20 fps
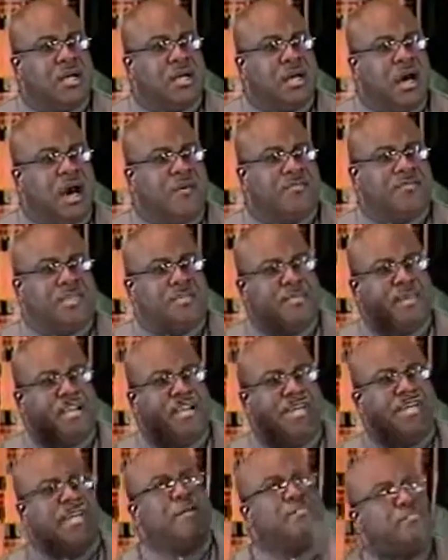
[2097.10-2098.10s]
of the
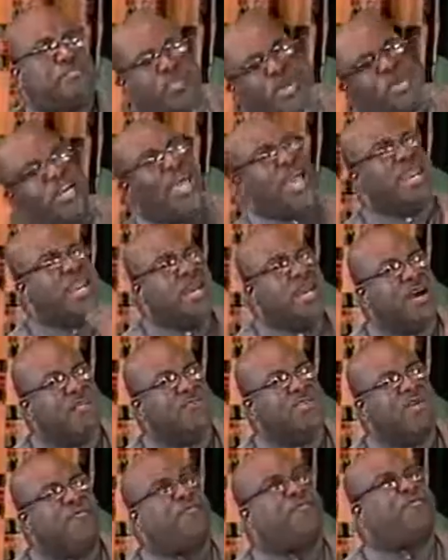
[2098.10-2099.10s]
manipulating
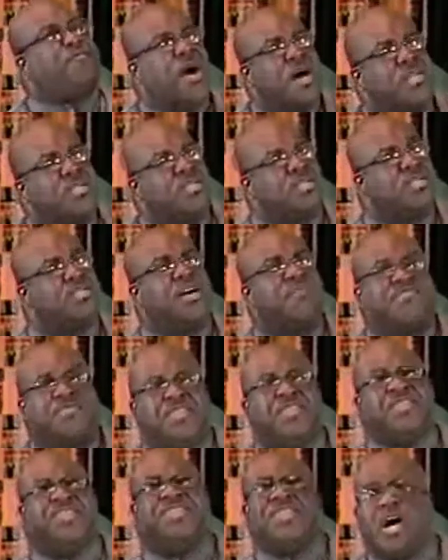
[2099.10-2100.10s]
of the funds of
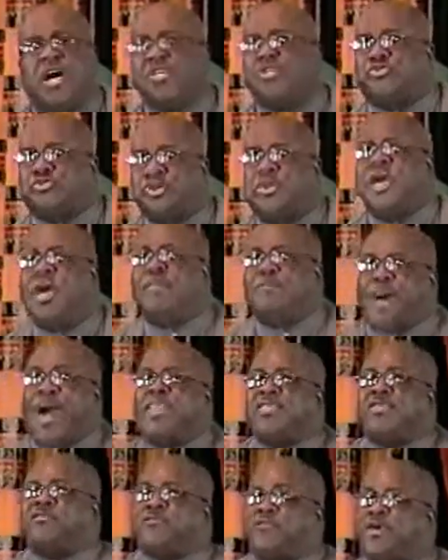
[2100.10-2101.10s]
this country
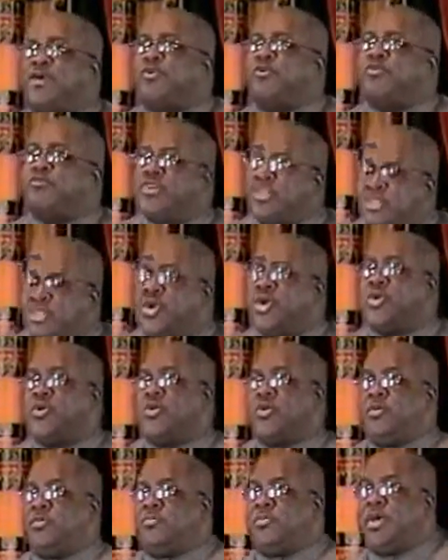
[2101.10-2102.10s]
by the Federal
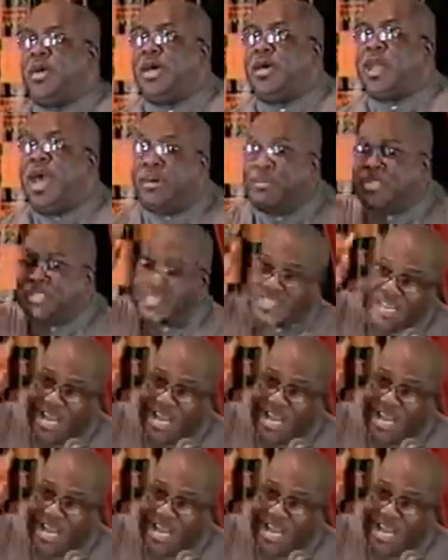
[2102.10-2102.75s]
Reserve. That was in